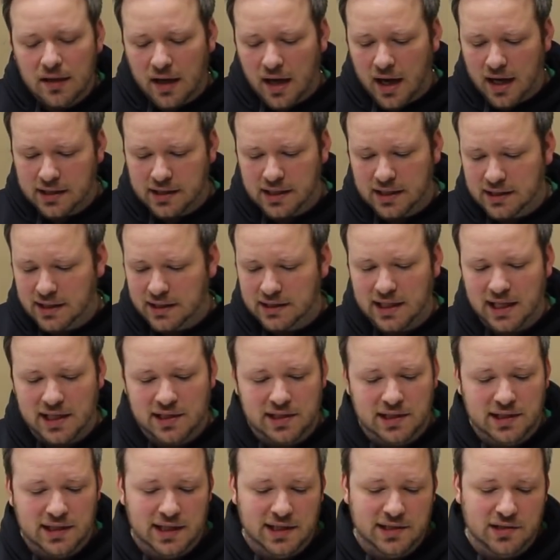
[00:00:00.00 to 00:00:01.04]
I think that
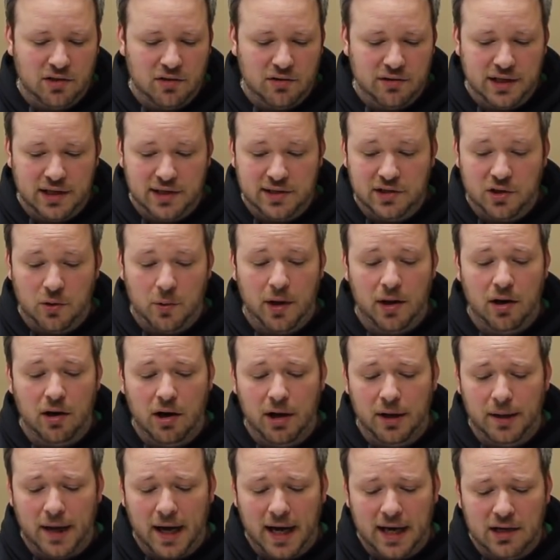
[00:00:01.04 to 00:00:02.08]
that is all that is going on.